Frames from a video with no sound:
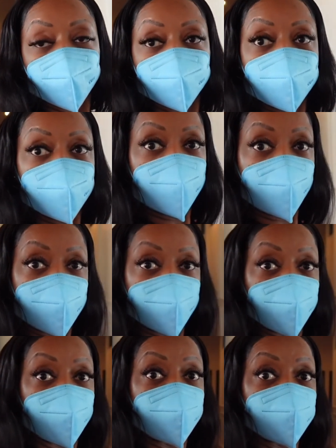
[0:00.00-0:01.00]
the
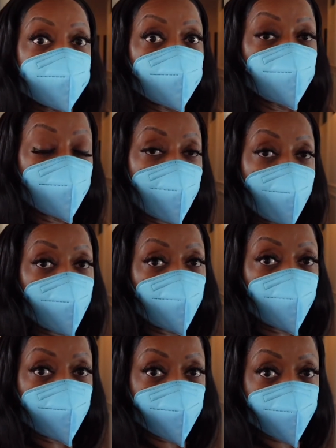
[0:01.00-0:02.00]
lighting in here is a little
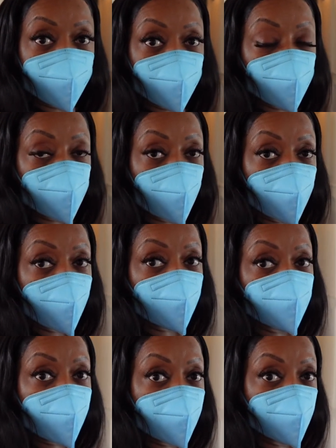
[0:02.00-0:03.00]
awkward.
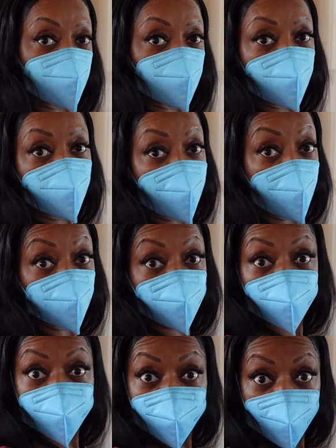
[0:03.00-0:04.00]
I'm trying to show you my
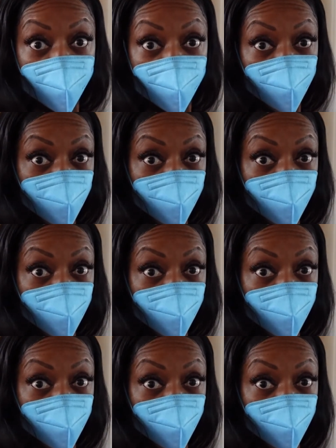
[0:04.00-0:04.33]
outfit of the day.